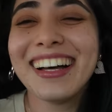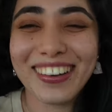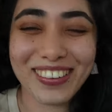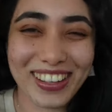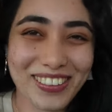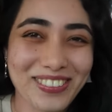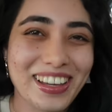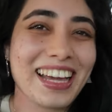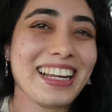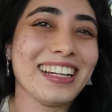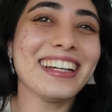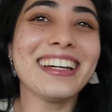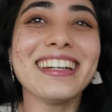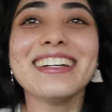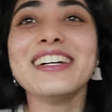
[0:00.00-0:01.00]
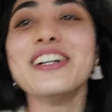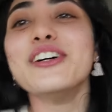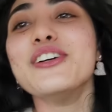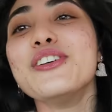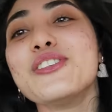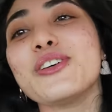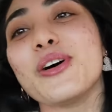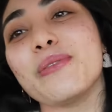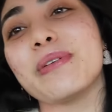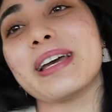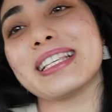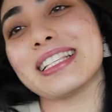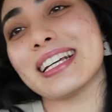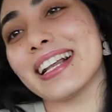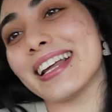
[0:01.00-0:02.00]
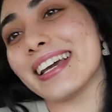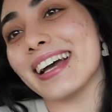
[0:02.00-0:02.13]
Okay, fine. So basically